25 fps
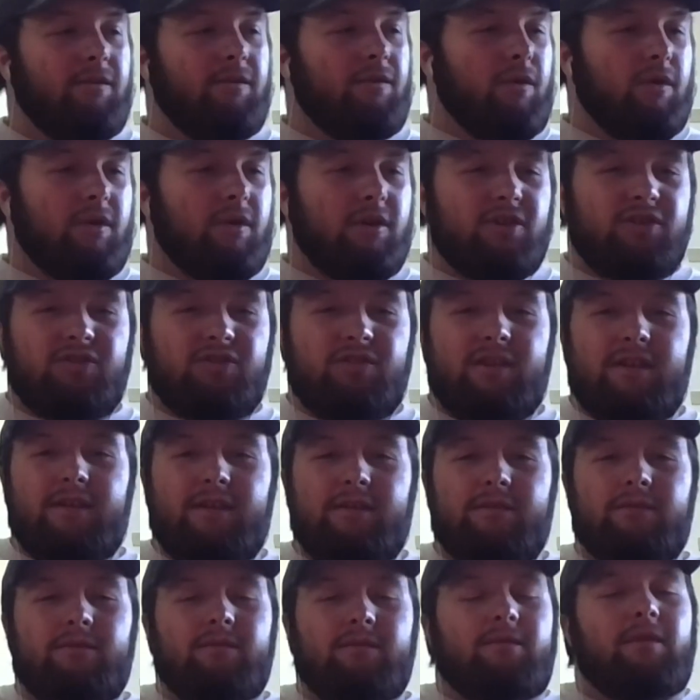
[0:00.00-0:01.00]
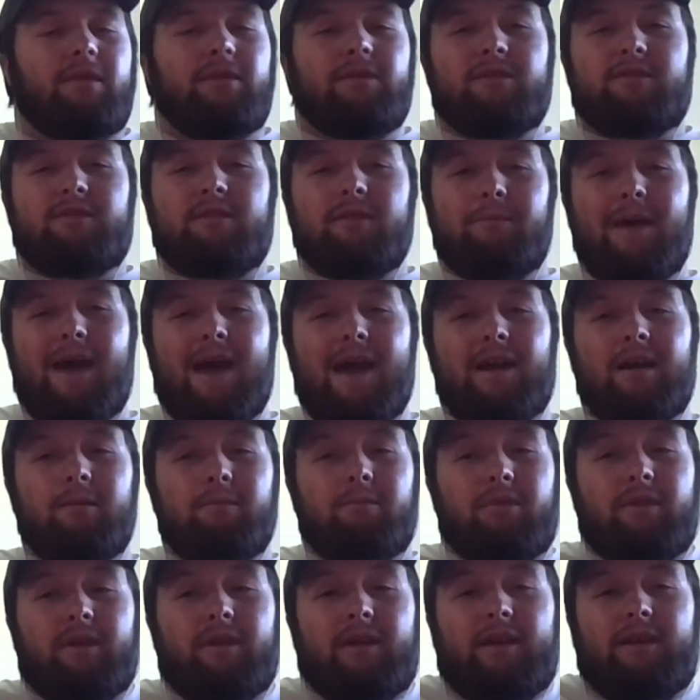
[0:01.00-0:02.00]
Forestry it was a
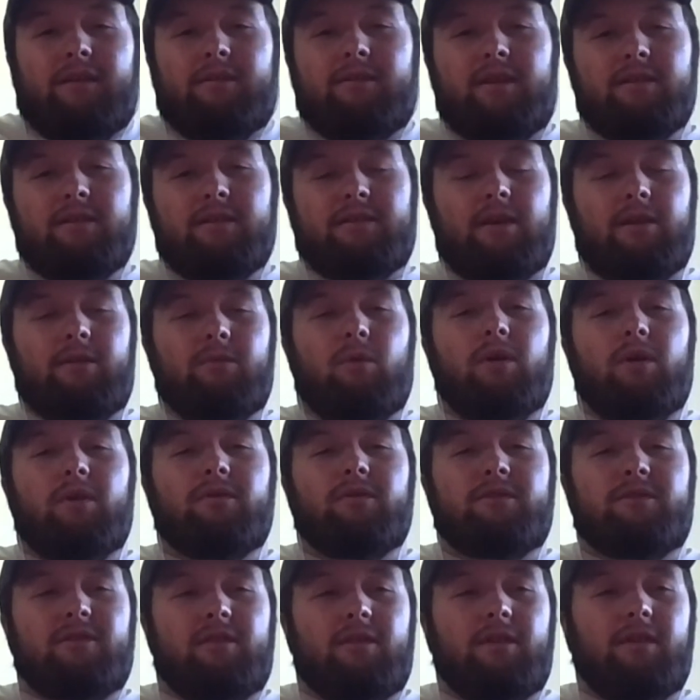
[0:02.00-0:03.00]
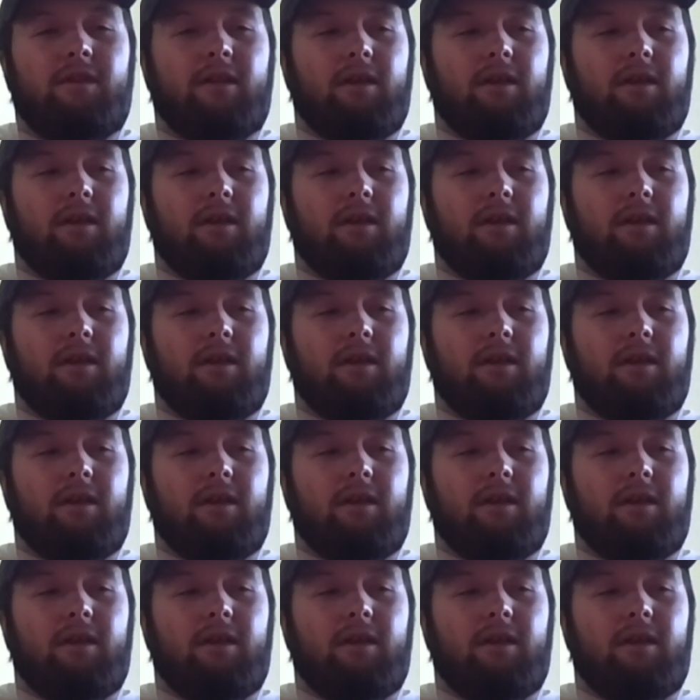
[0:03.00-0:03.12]
backup plan because I'd won